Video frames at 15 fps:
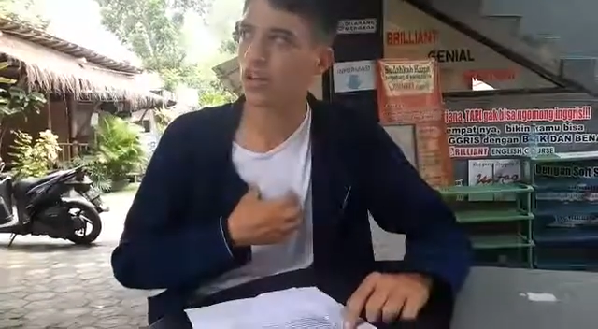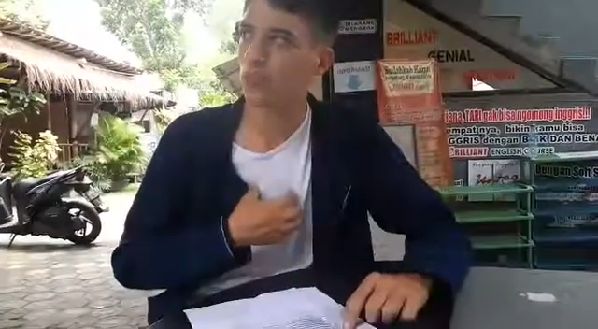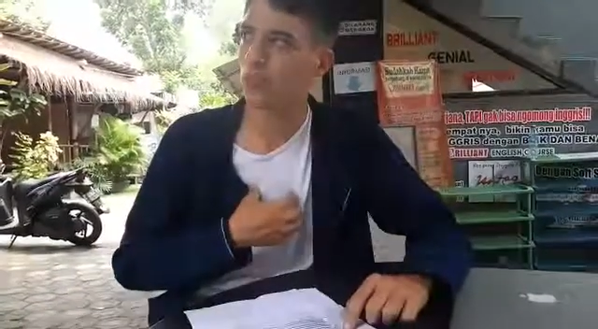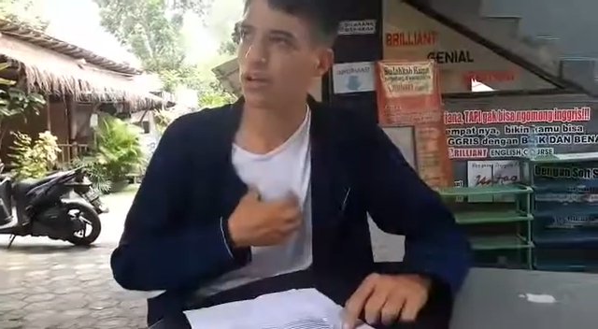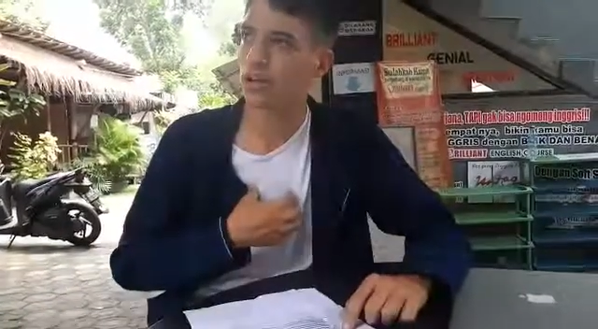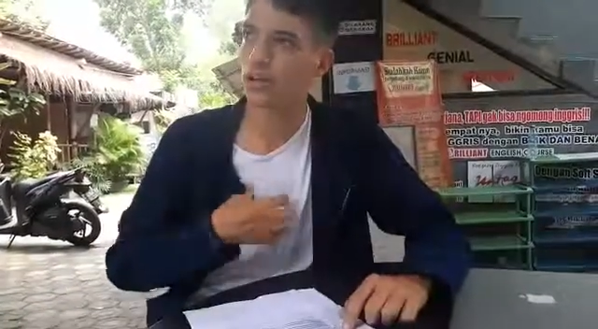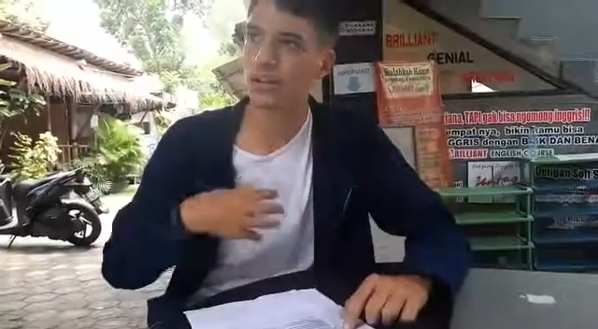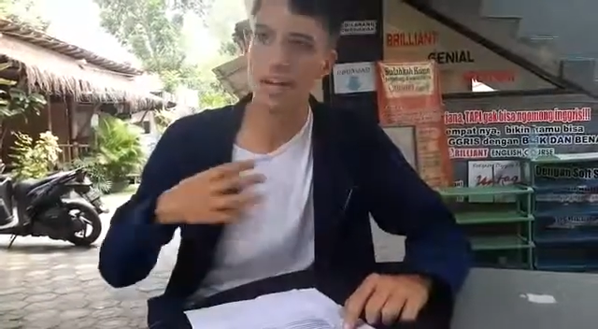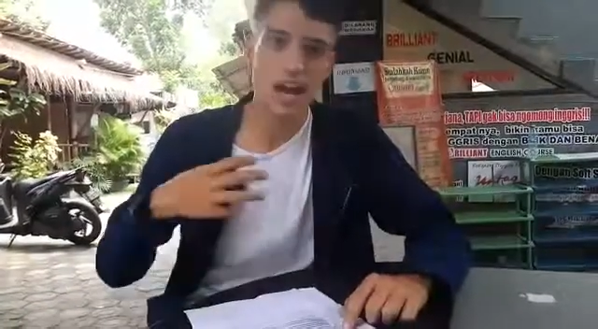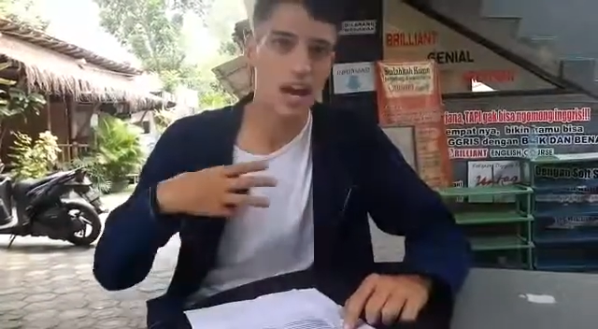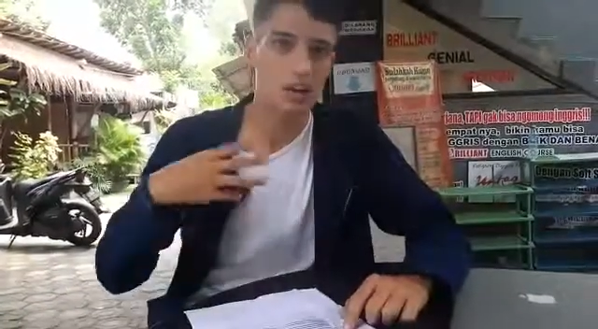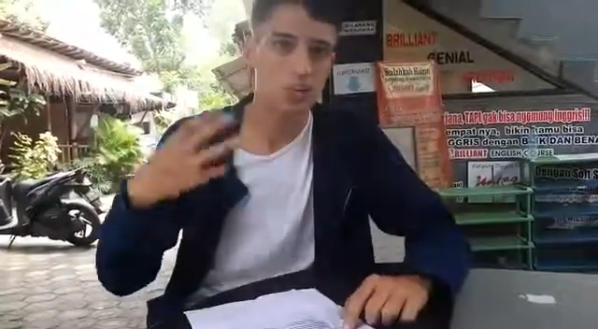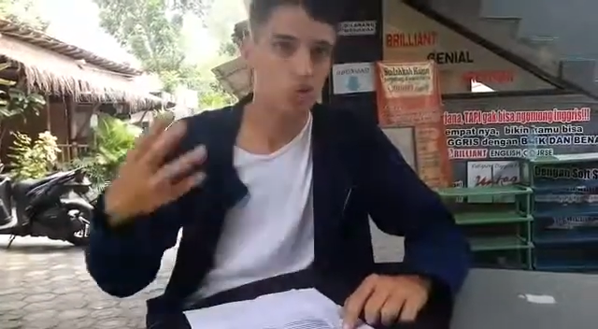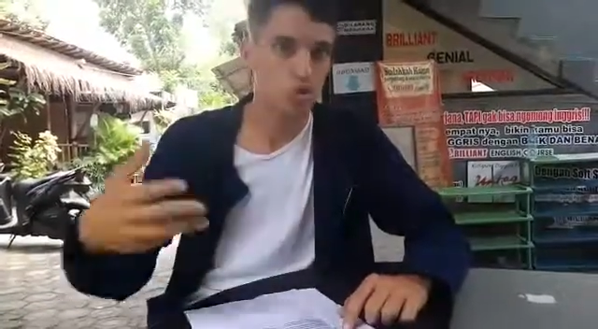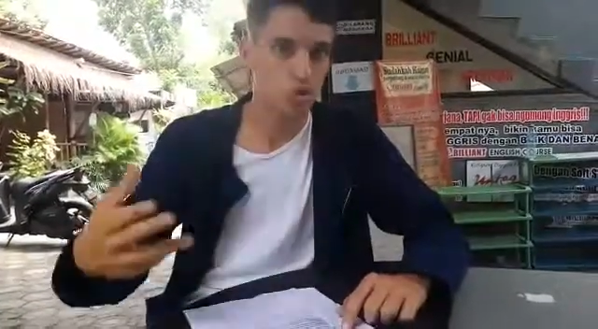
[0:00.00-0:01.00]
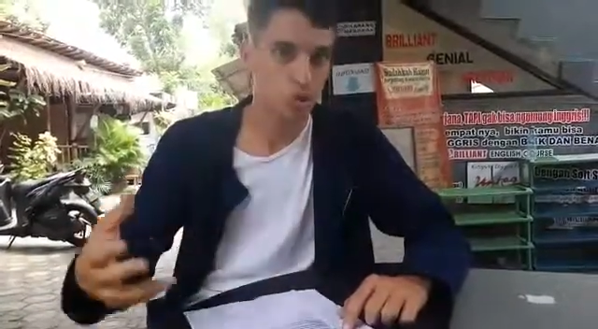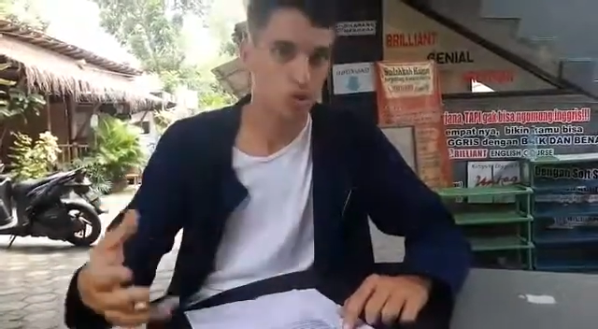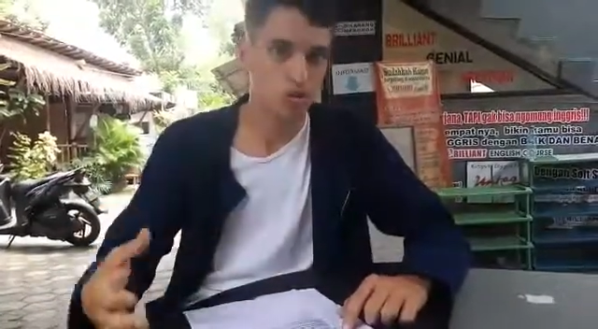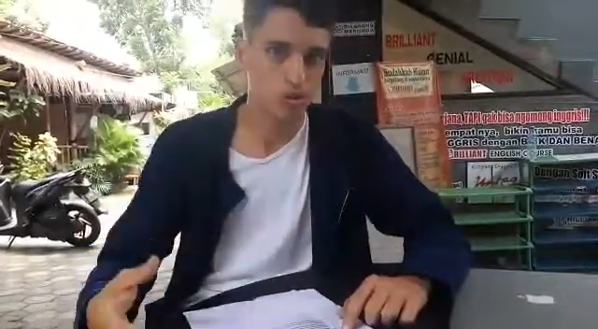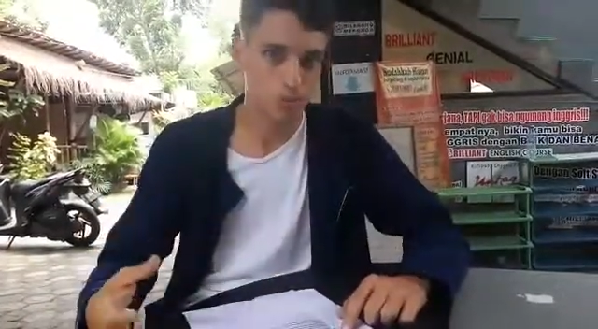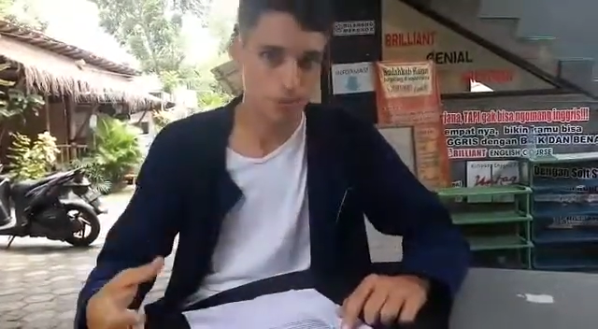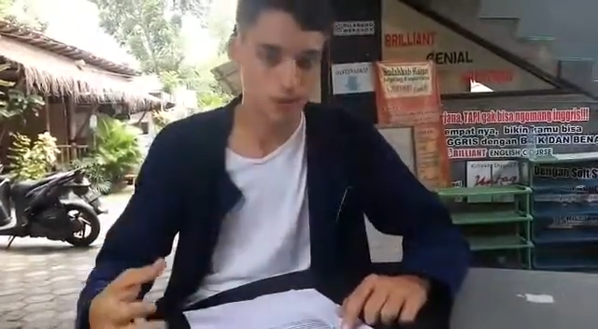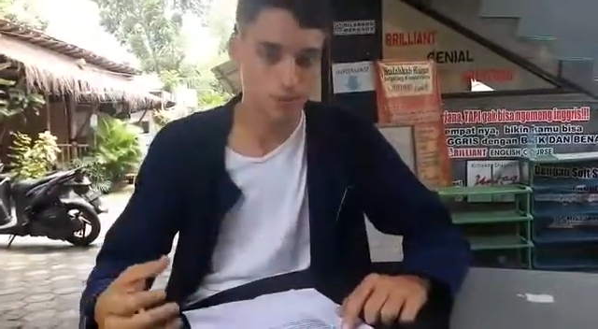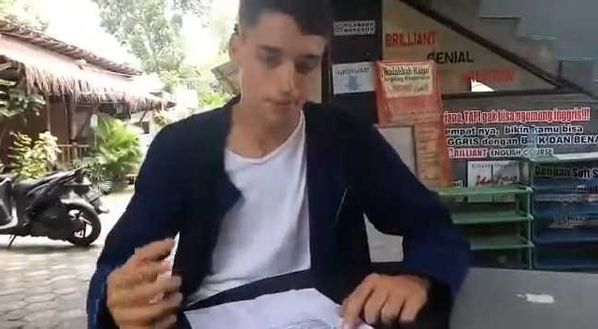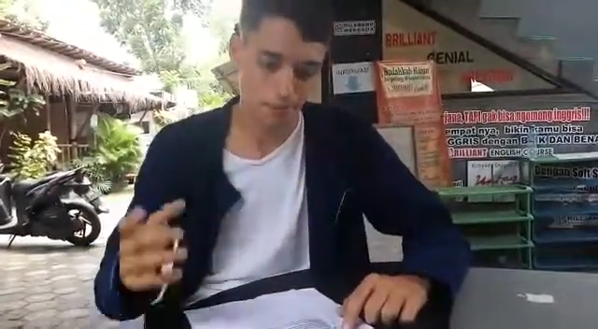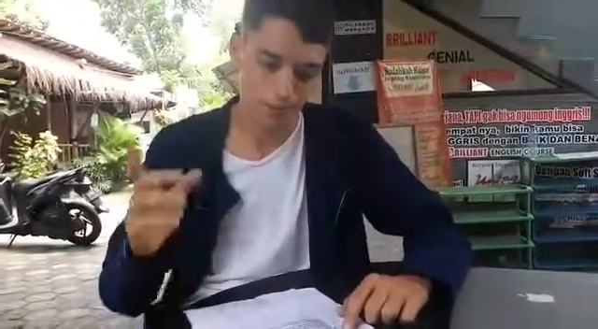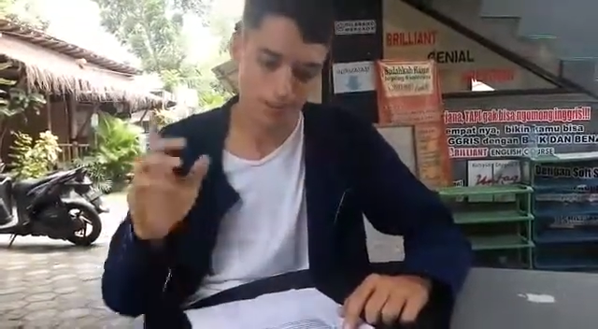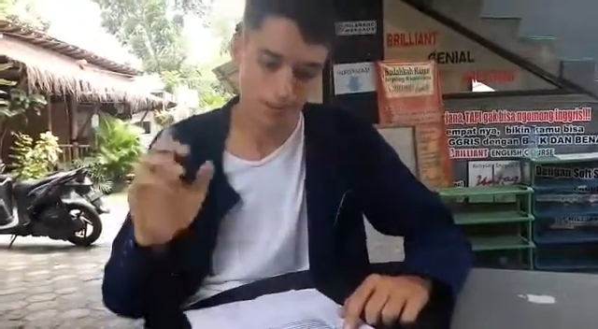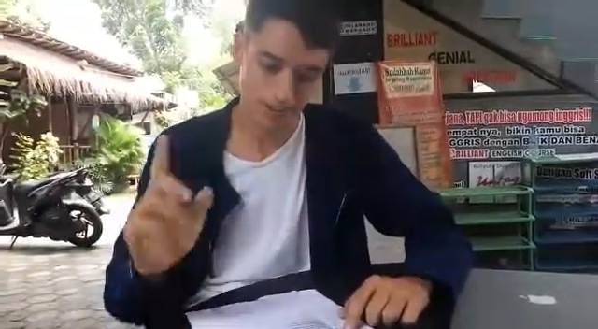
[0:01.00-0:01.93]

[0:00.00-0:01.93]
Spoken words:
oh my God, how to talk to people.